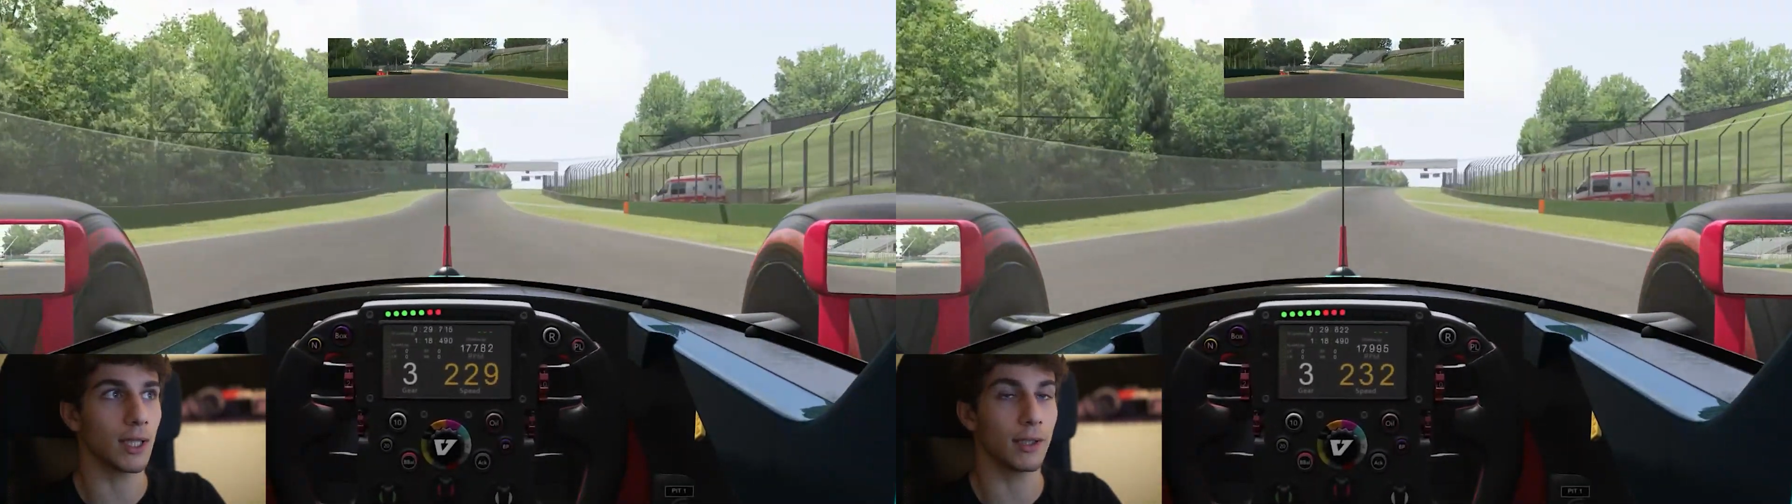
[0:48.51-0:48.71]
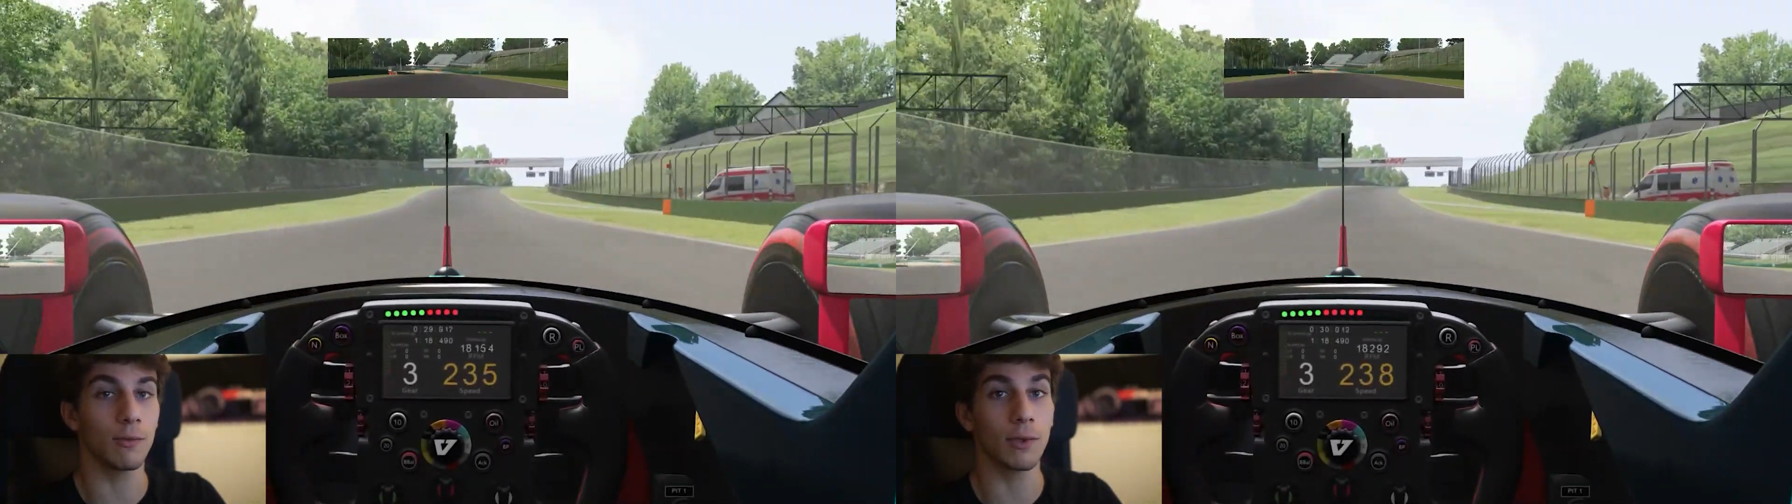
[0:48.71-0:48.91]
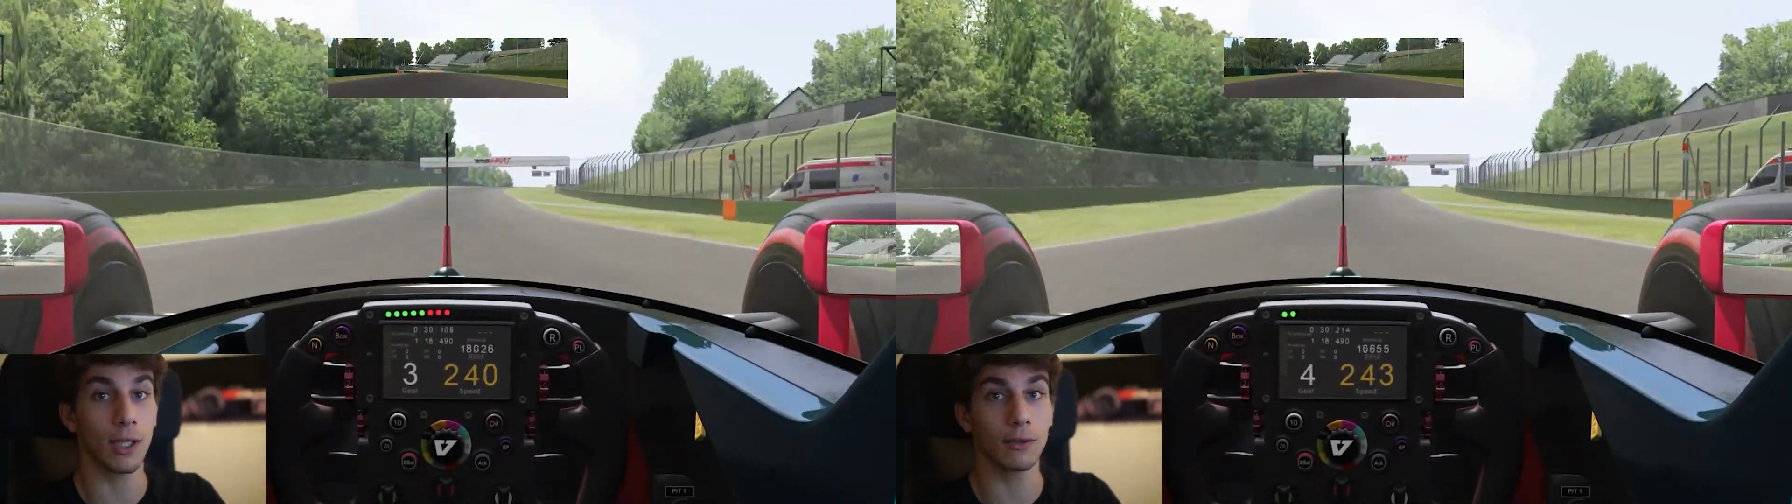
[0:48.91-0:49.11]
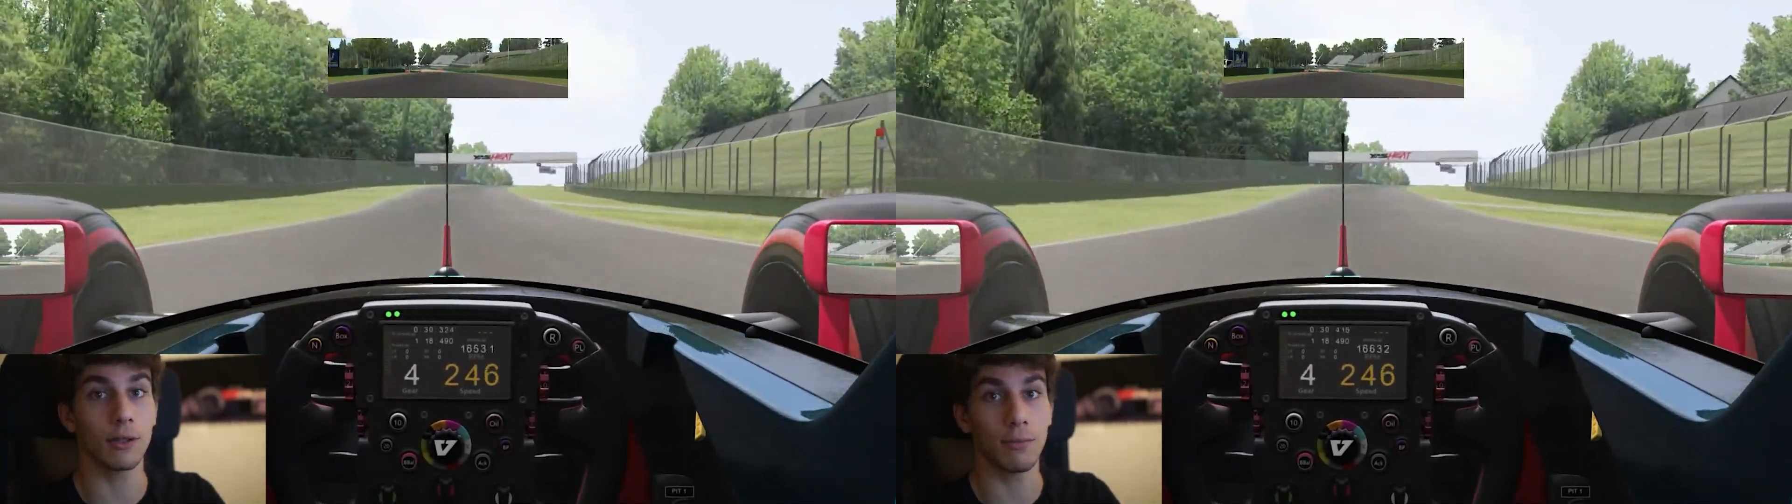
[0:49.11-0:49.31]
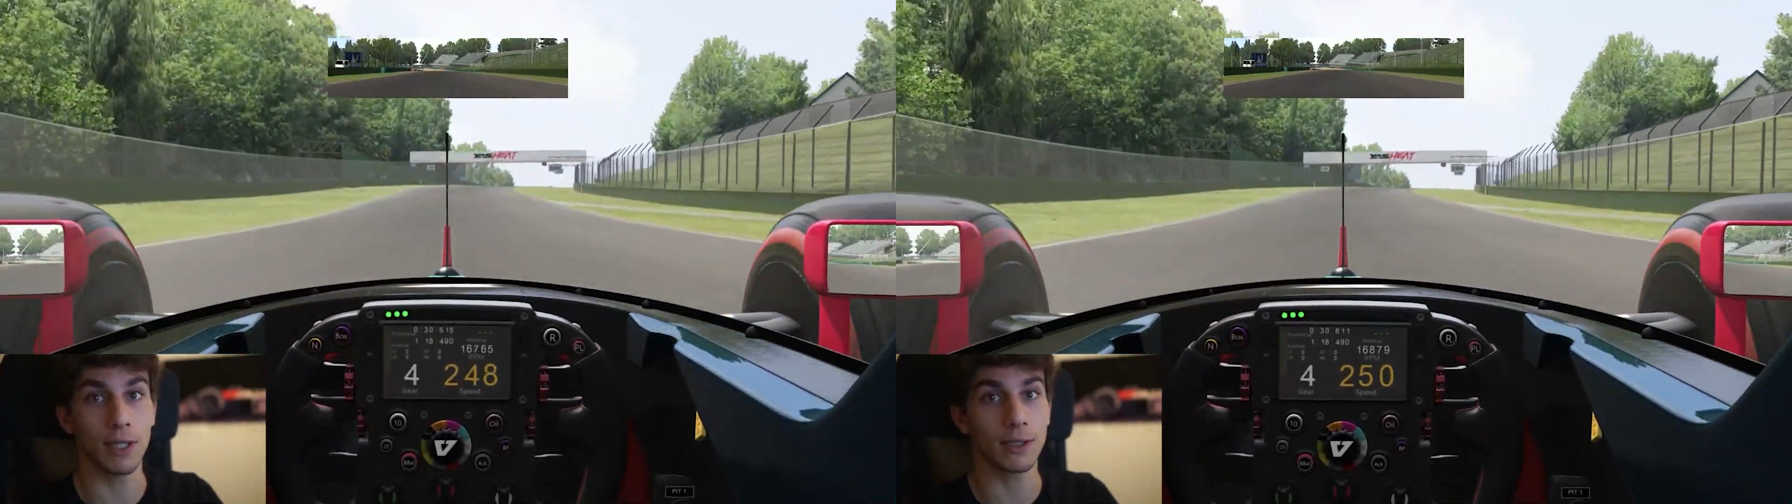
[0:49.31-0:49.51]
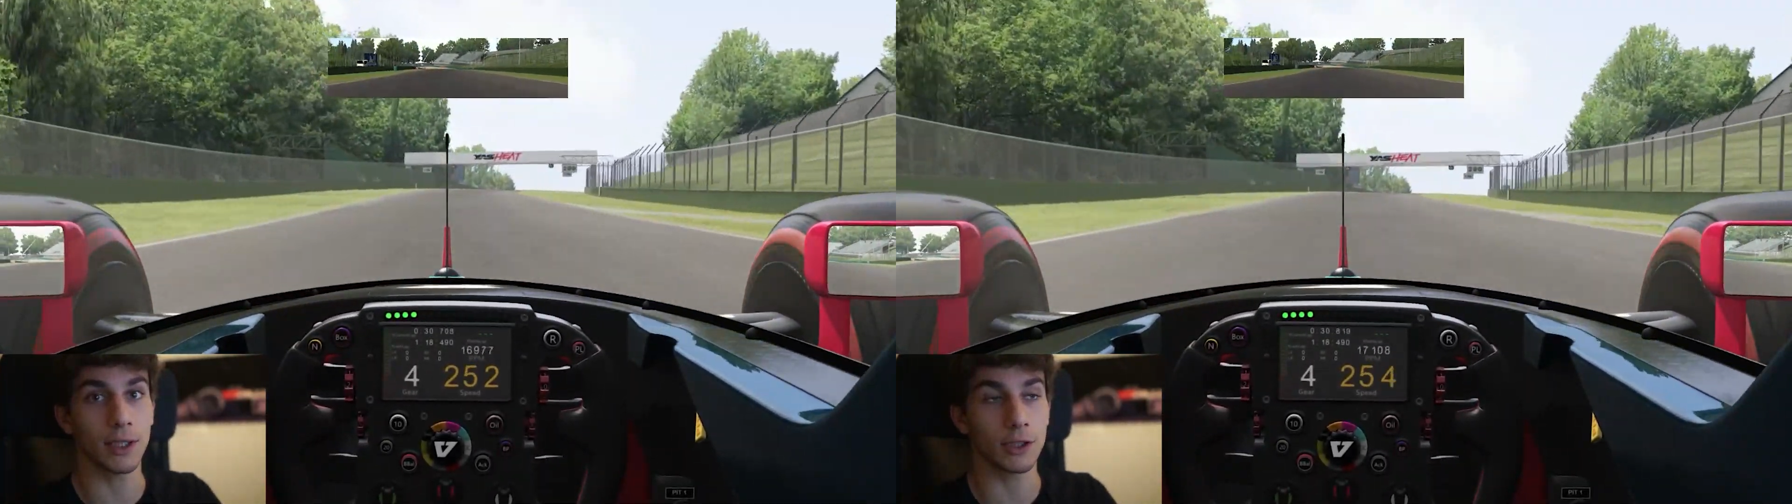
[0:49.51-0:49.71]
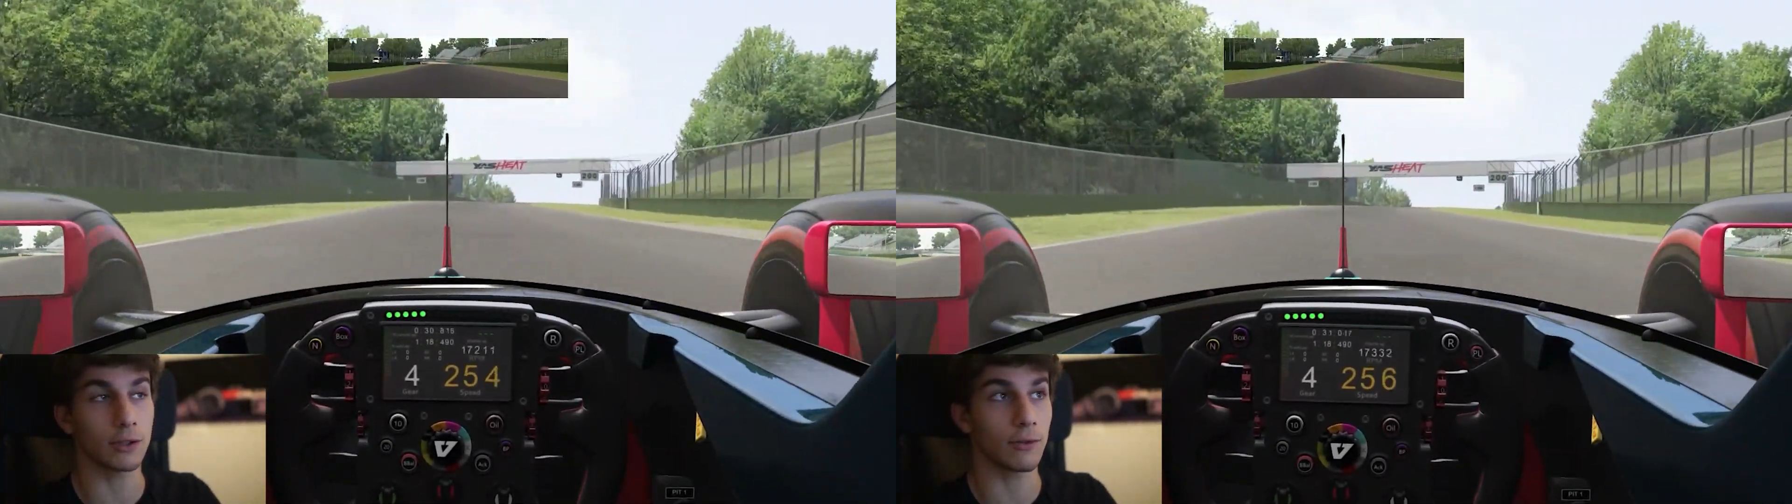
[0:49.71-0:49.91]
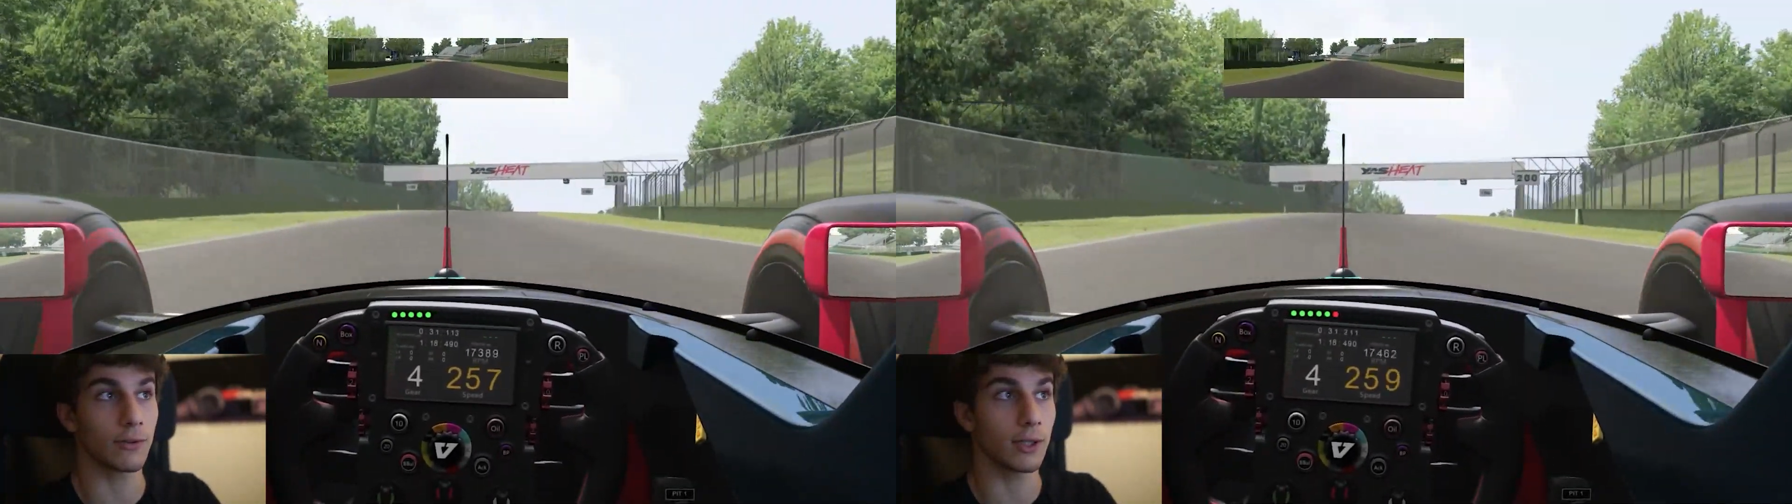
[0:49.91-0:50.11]
And then we get to the best
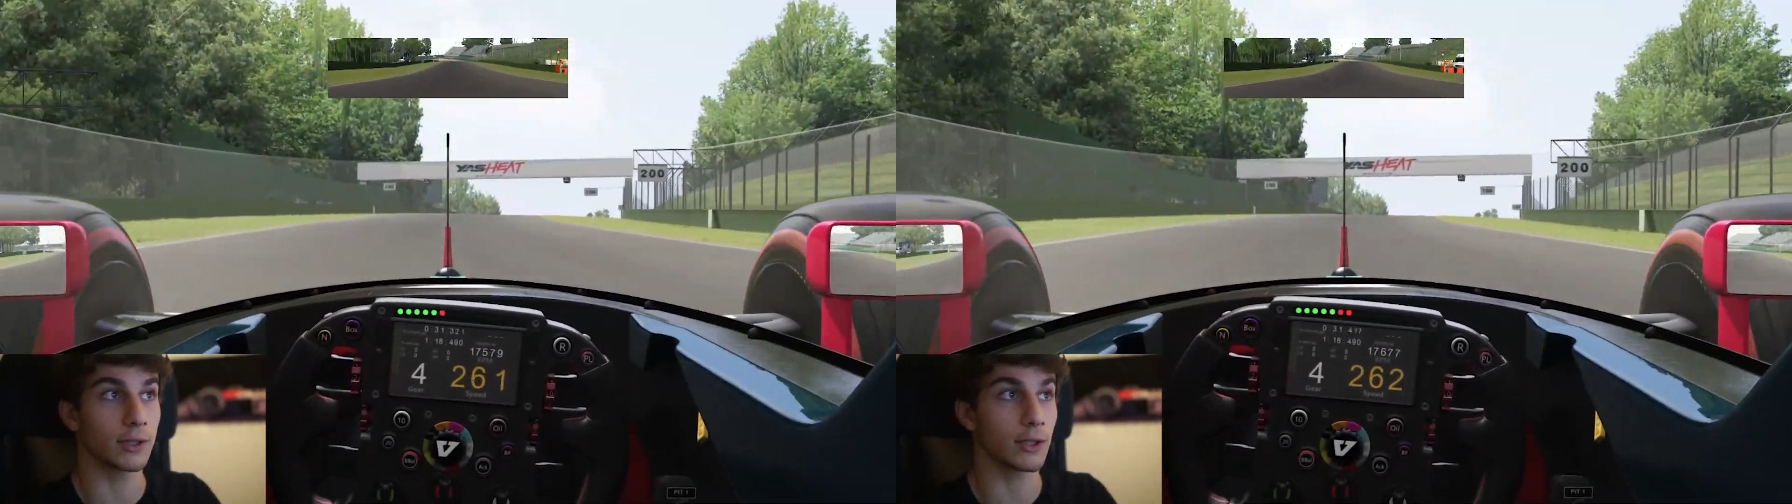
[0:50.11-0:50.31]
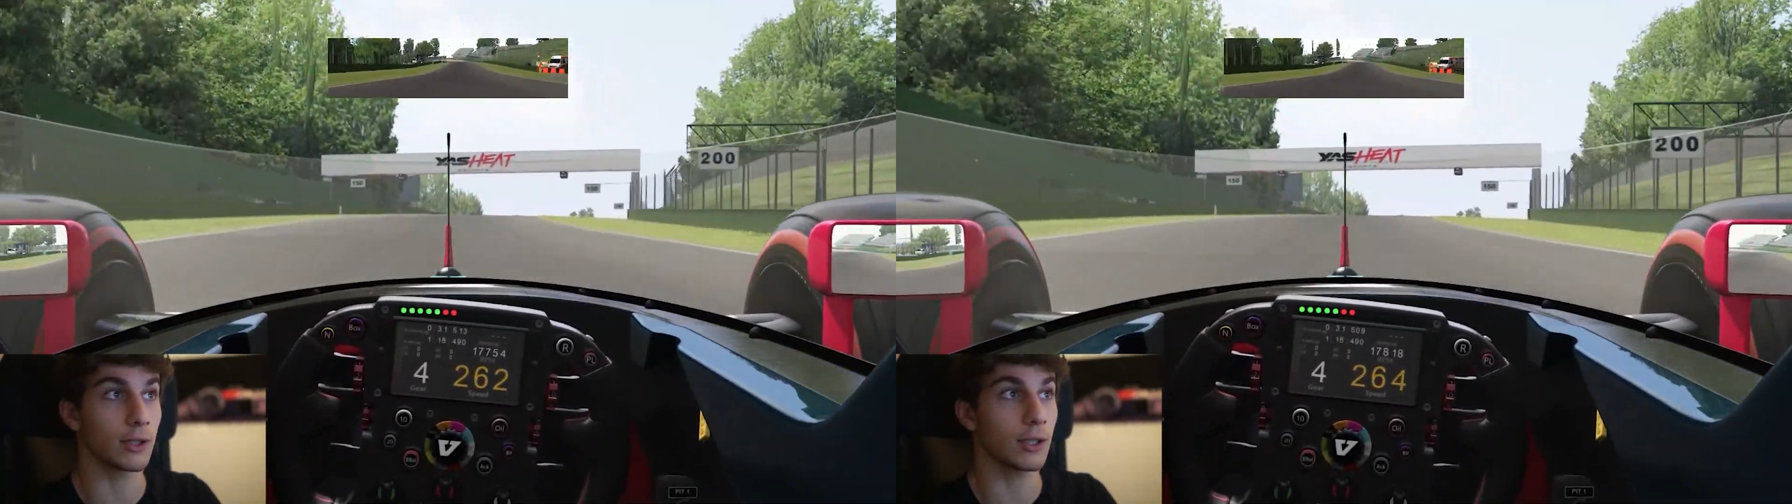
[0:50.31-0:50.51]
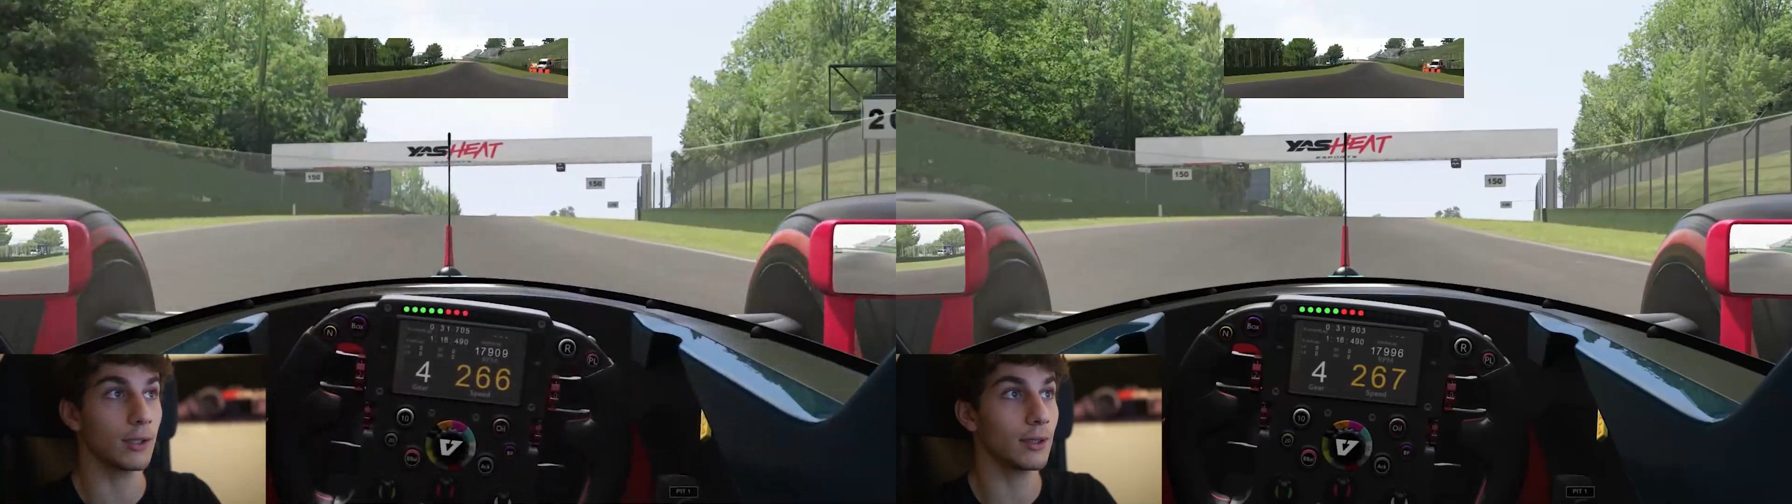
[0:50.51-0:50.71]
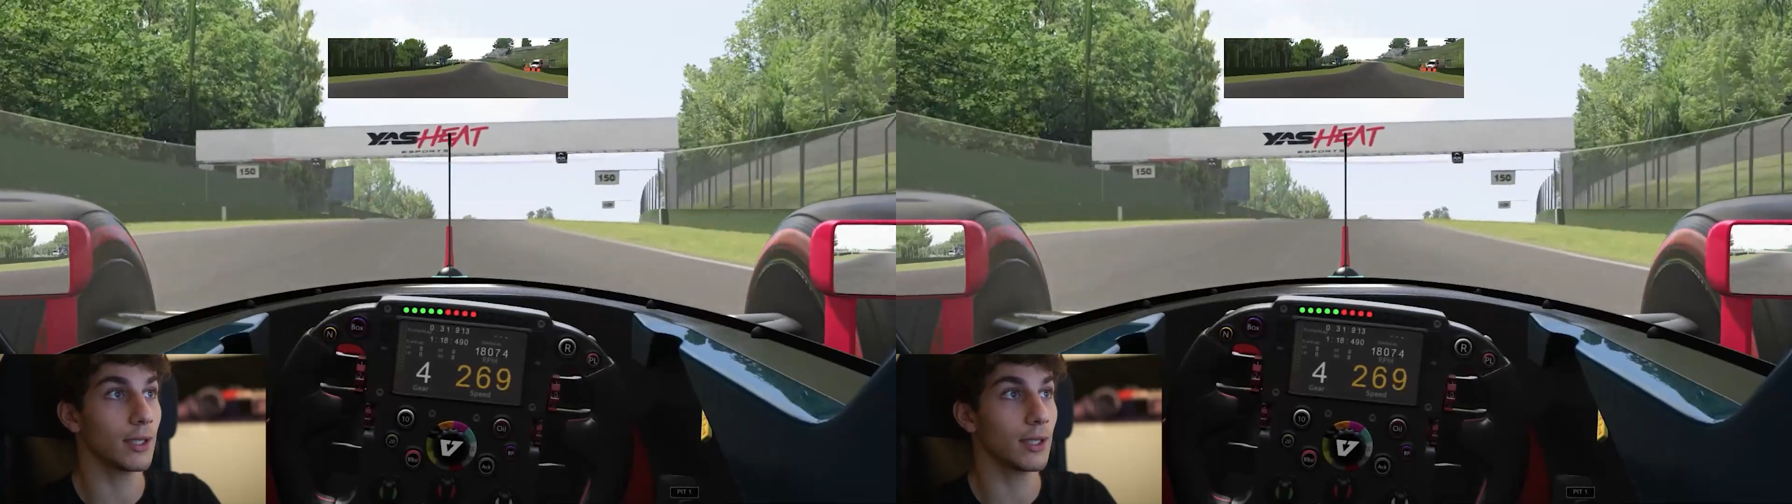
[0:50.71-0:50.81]
section of the circuit,